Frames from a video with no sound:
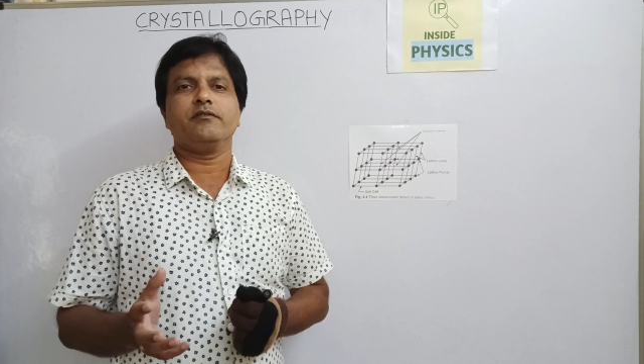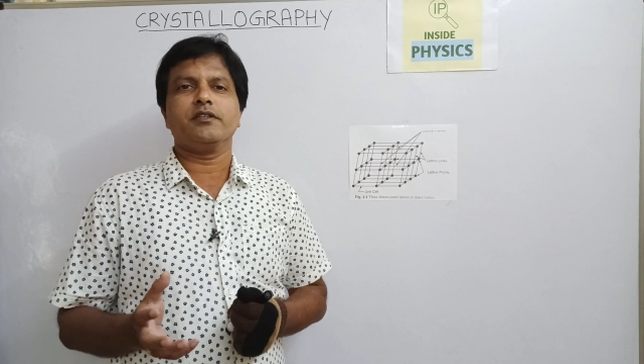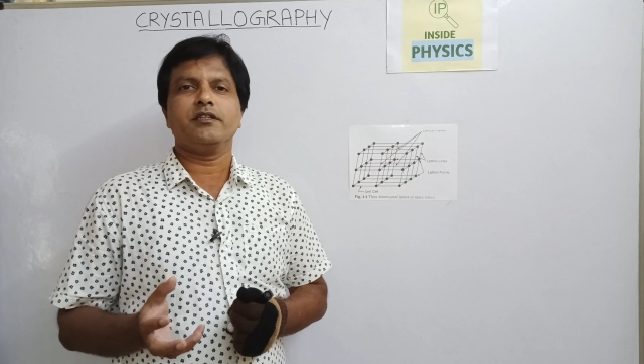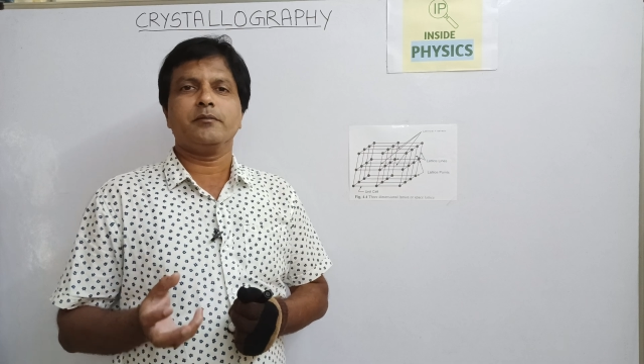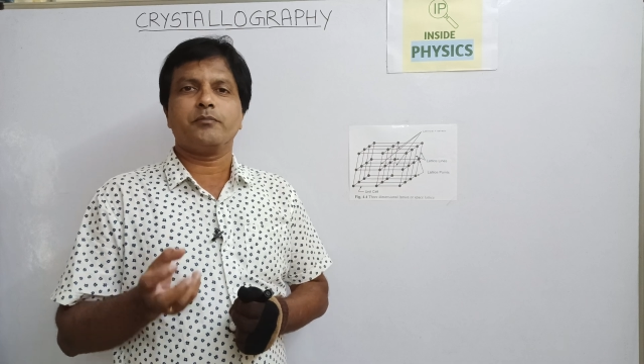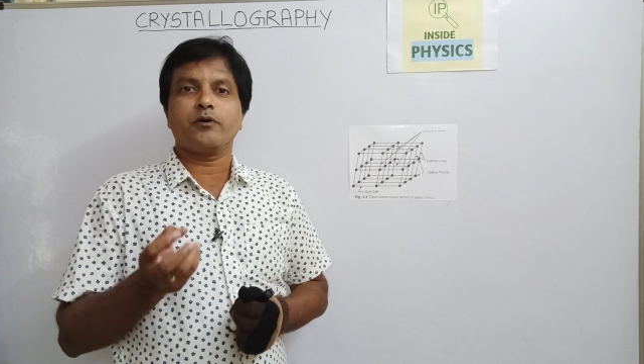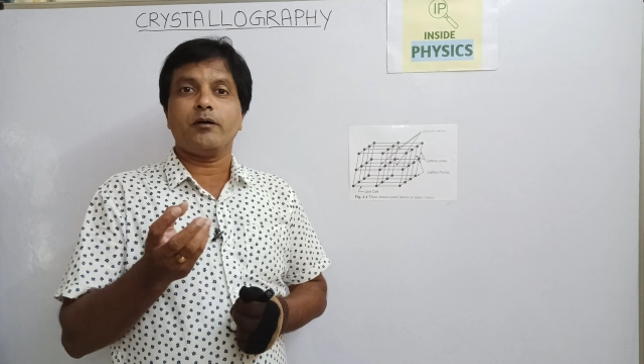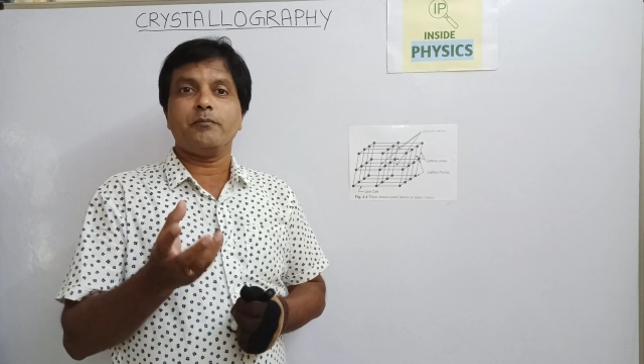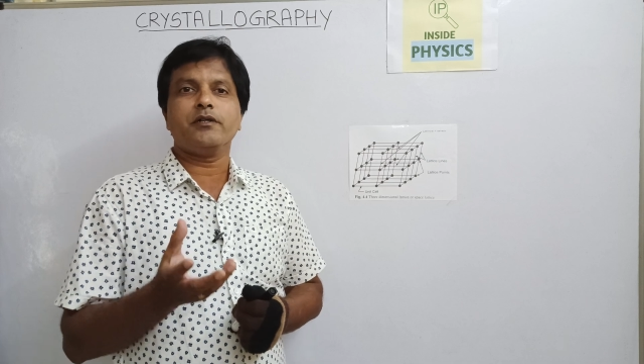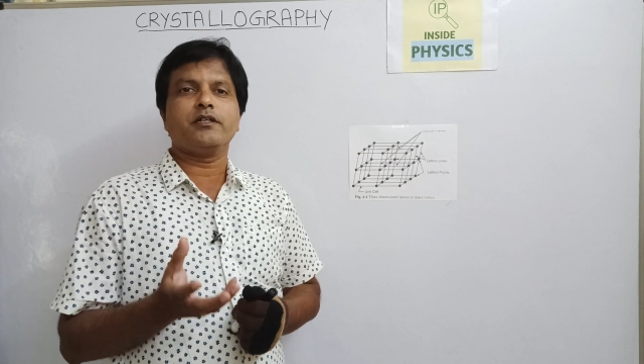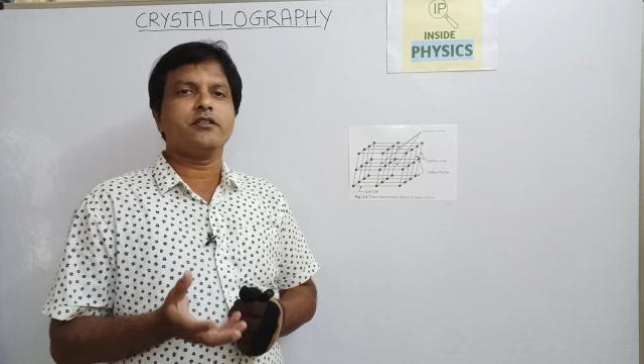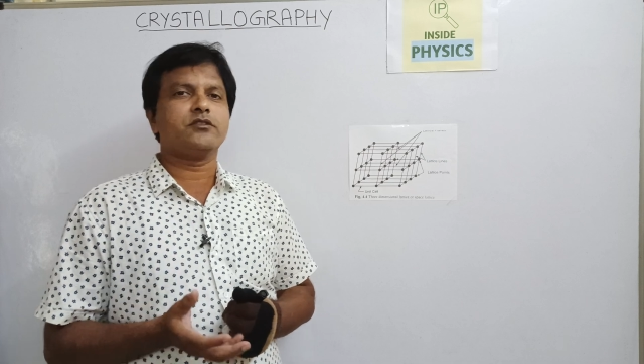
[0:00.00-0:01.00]
with the
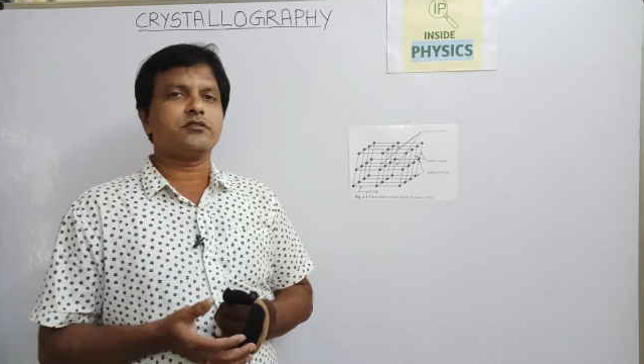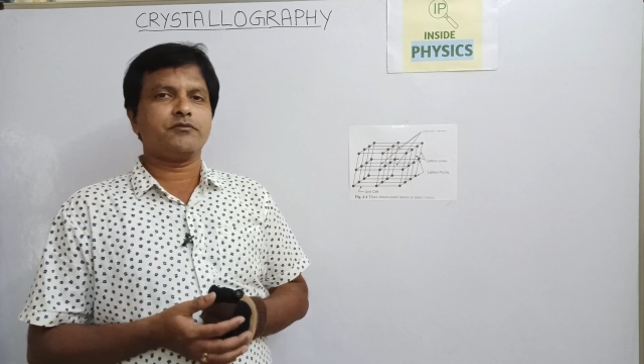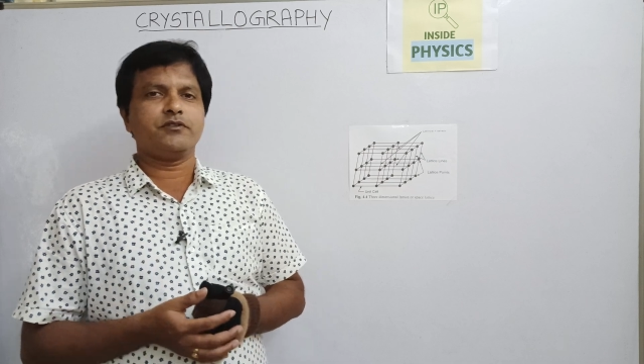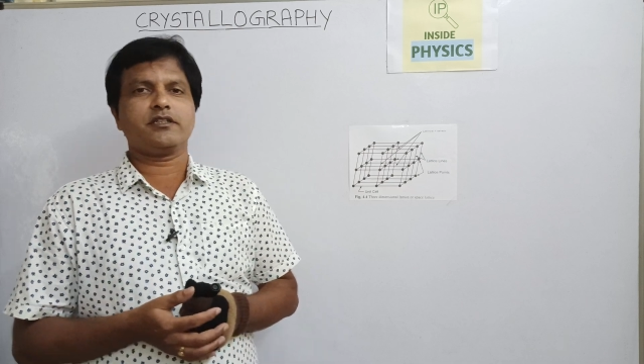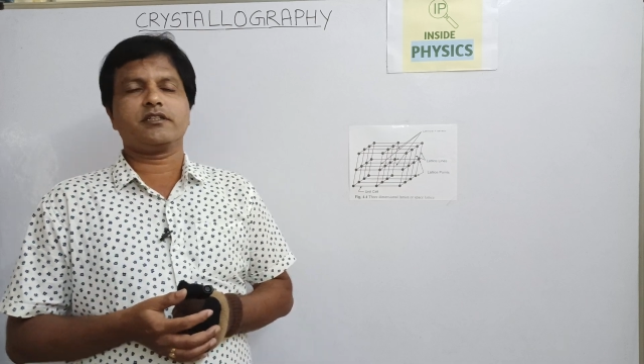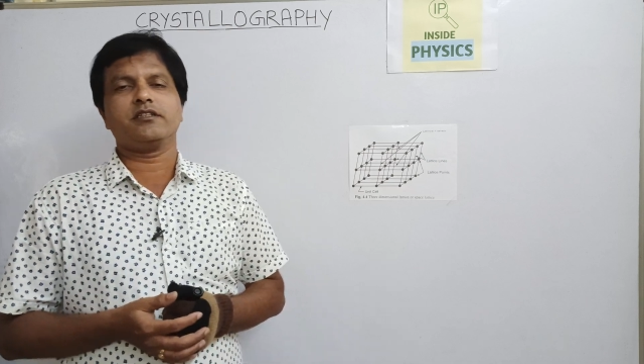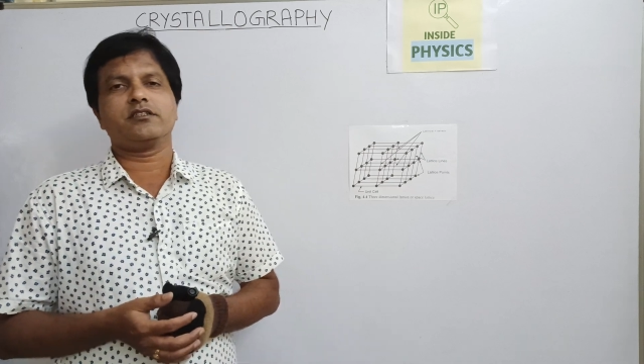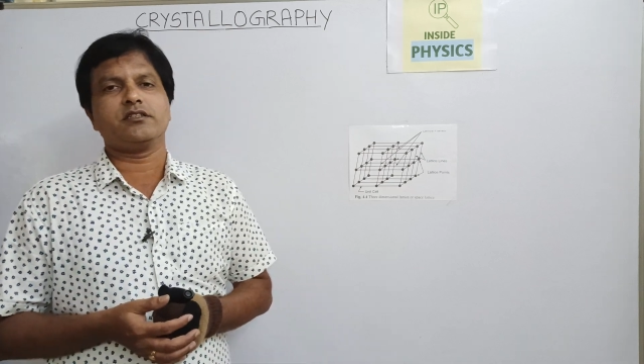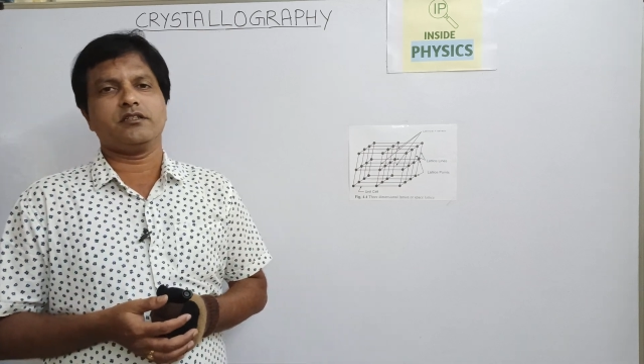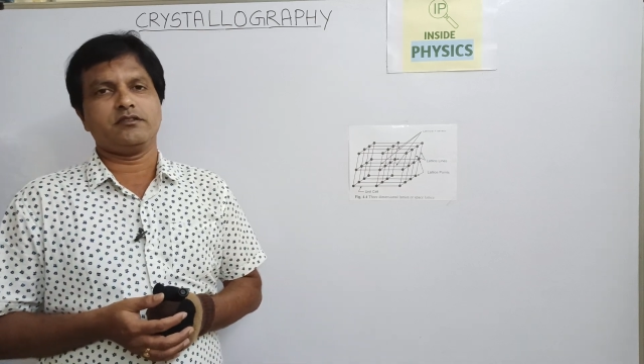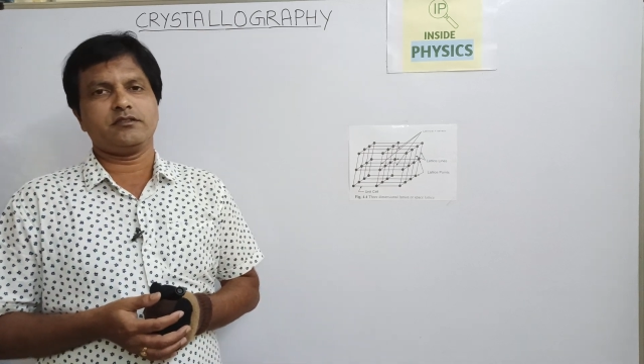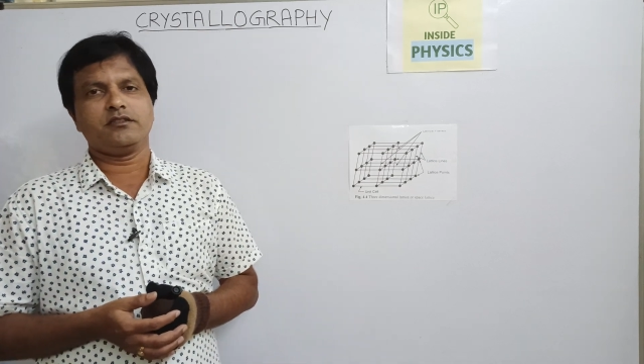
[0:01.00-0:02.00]
properties of the
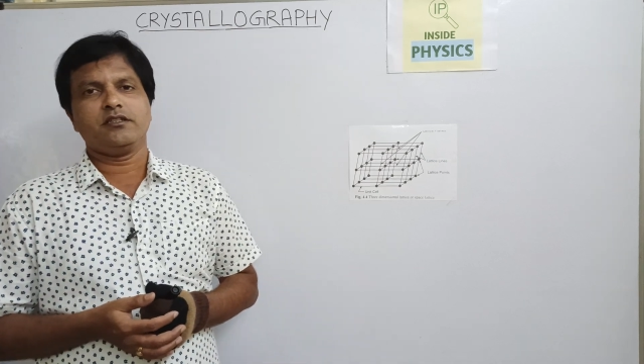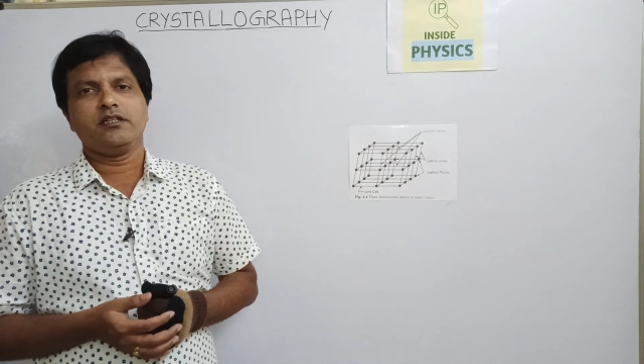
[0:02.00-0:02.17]
crystals.